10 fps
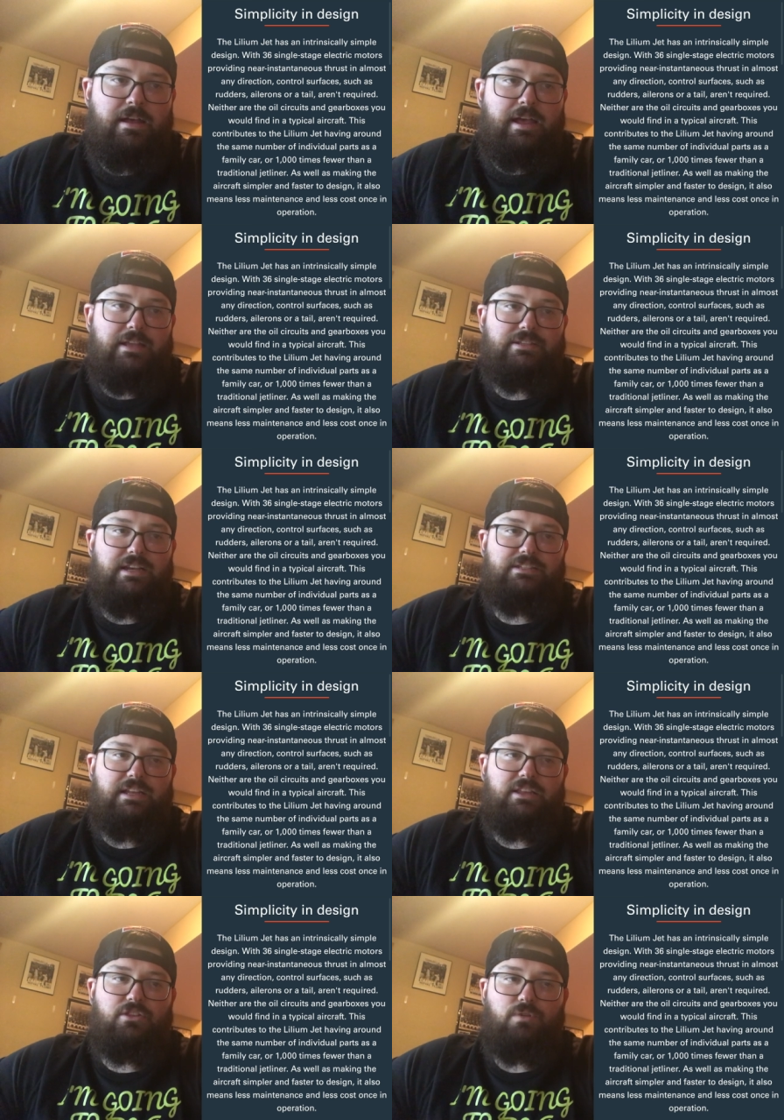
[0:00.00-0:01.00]
It says that
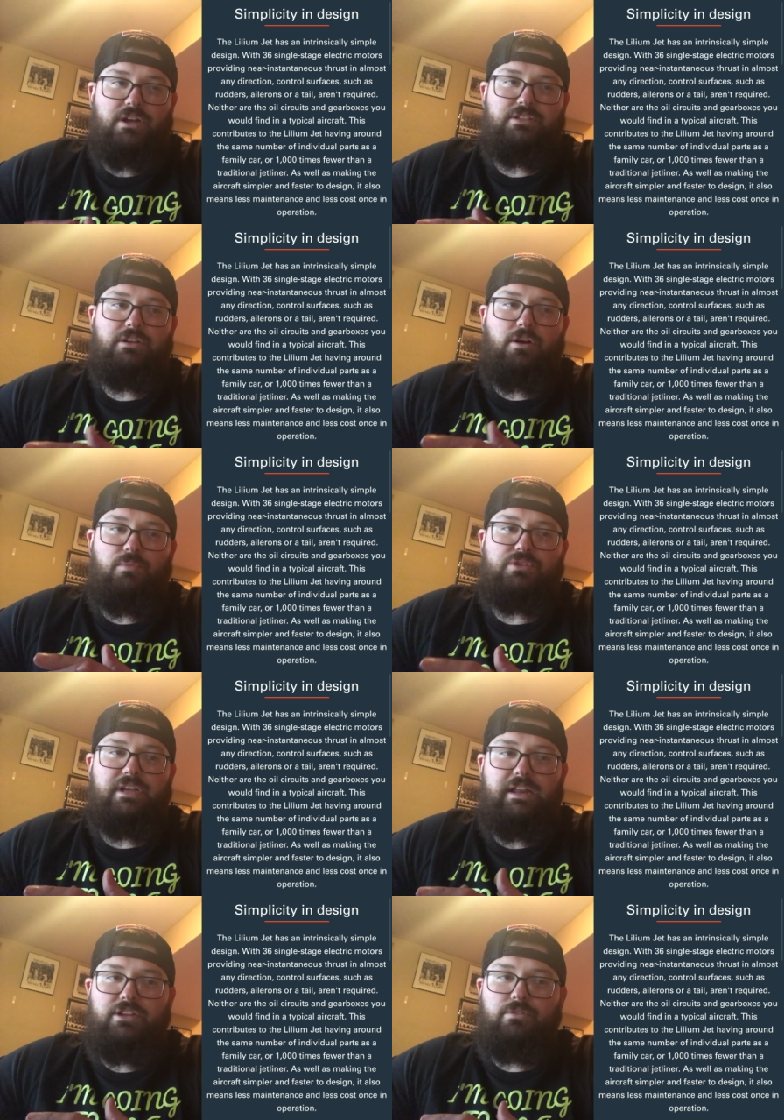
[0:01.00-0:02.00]
the thrust in almost
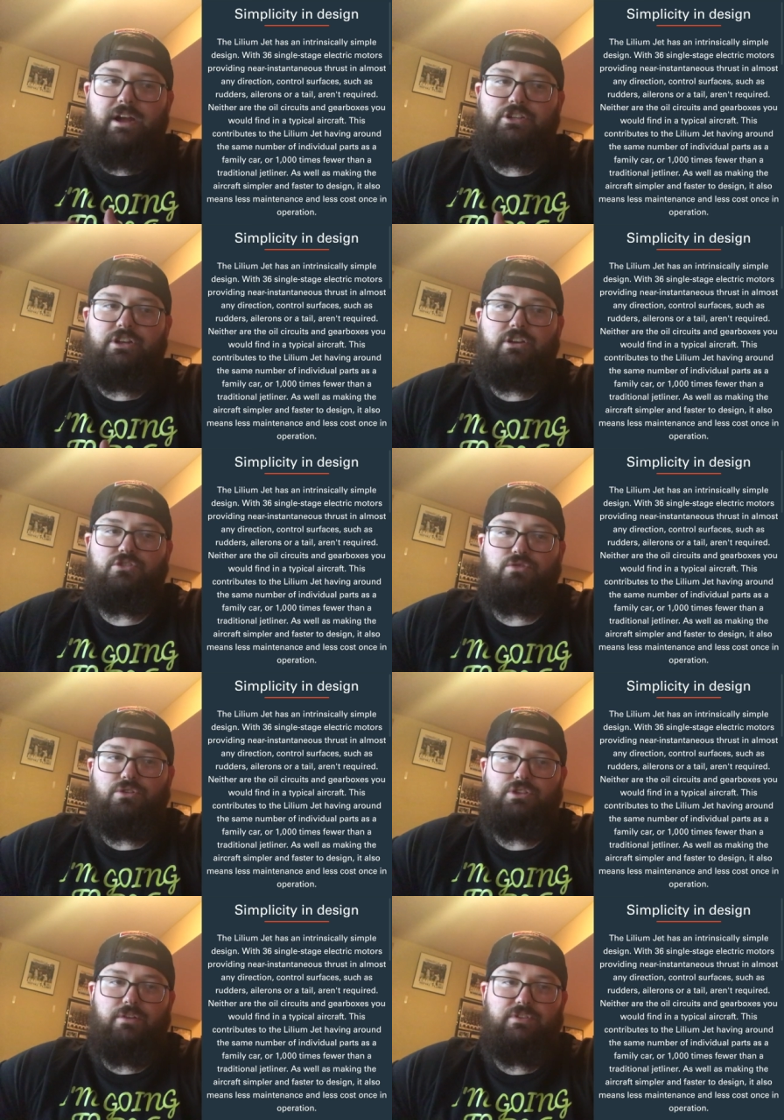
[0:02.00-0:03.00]
any direction control
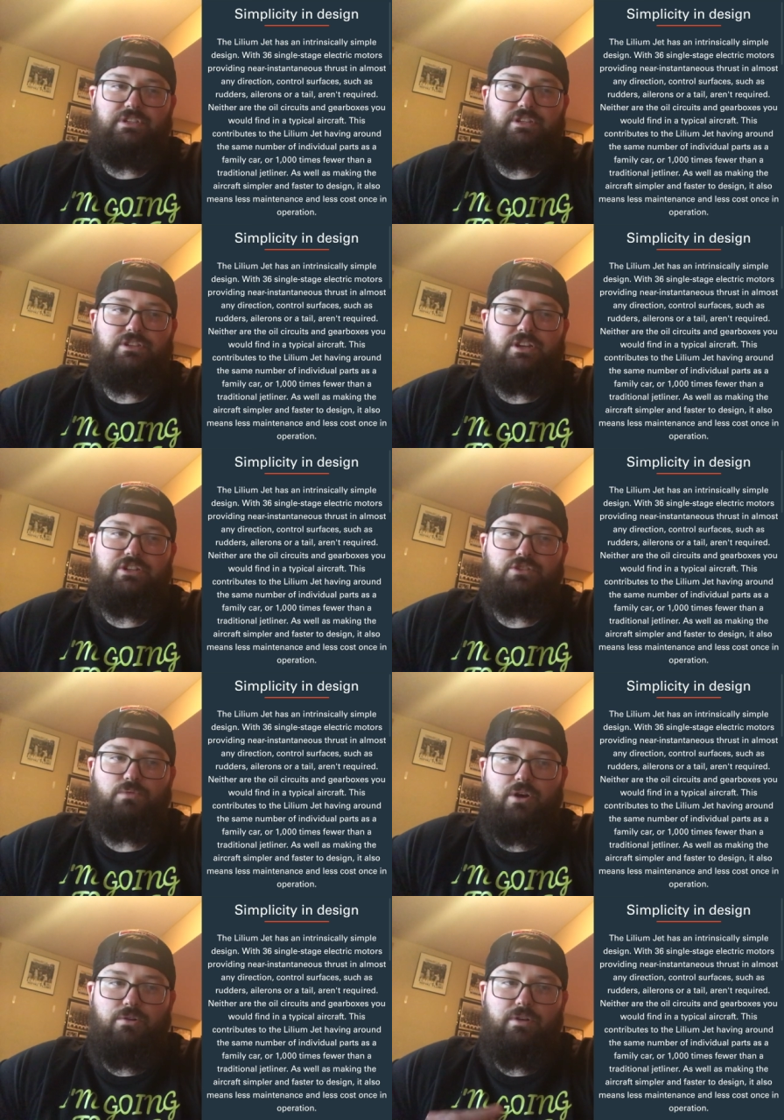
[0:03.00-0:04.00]
surfaces such as
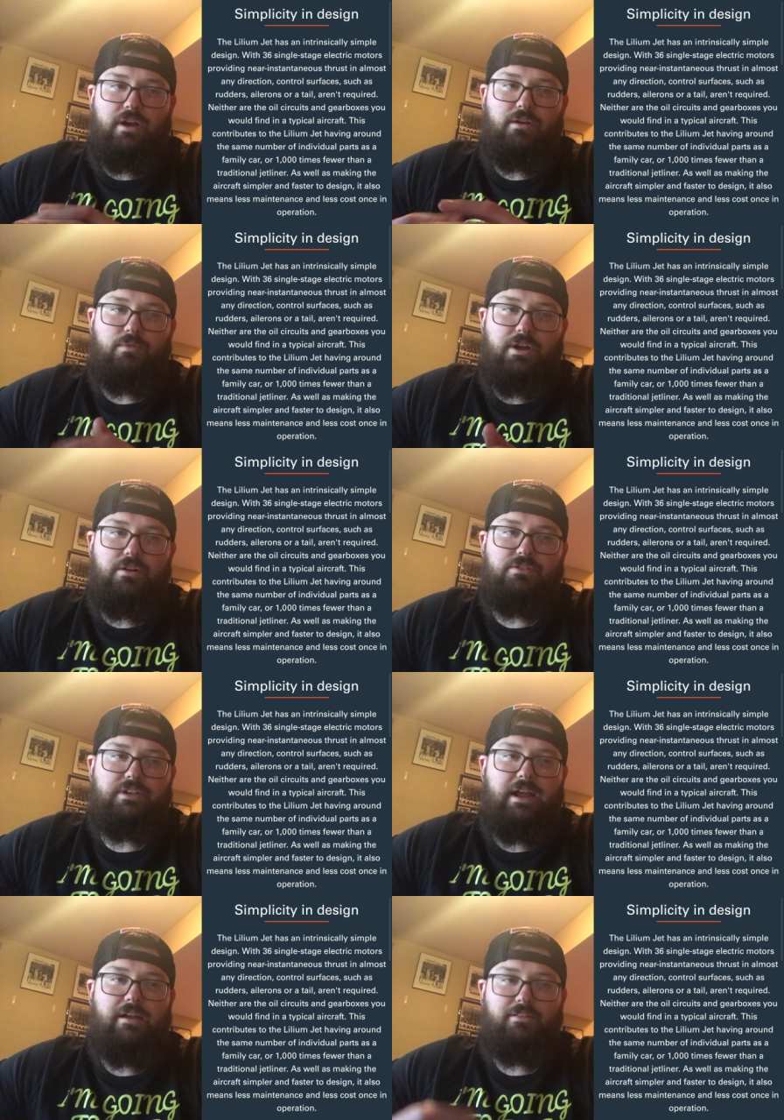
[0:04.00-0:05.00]
rudders,
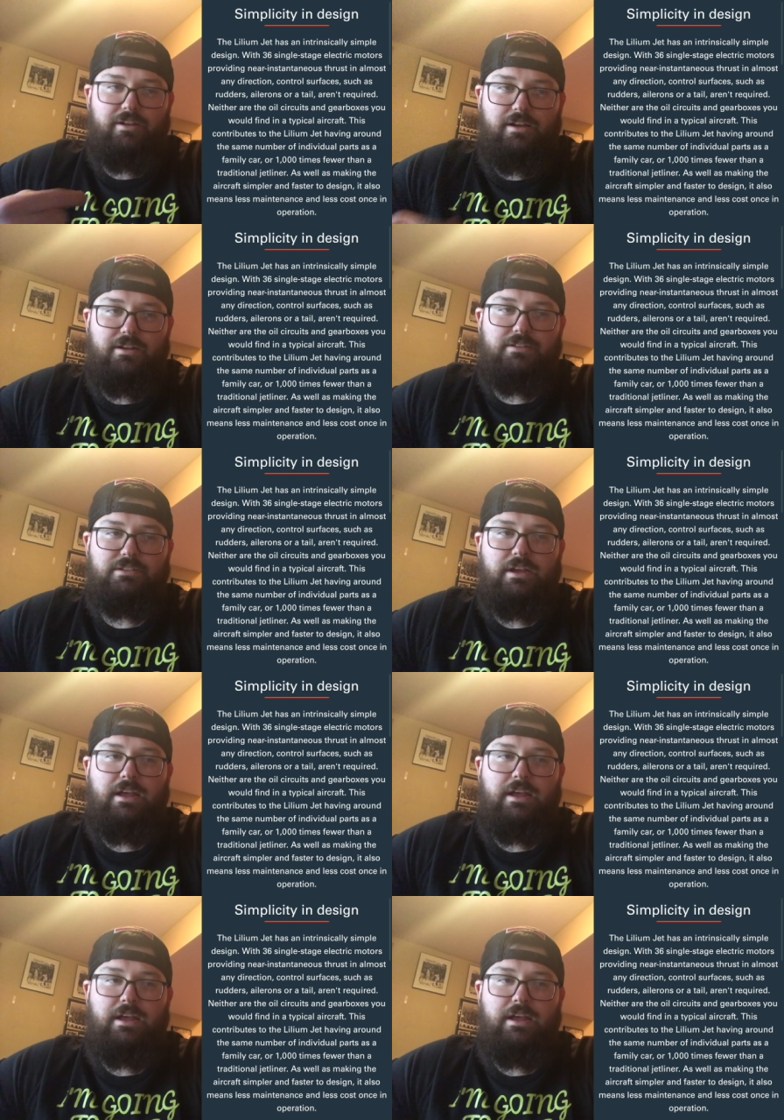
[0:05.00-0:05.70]
ailerons,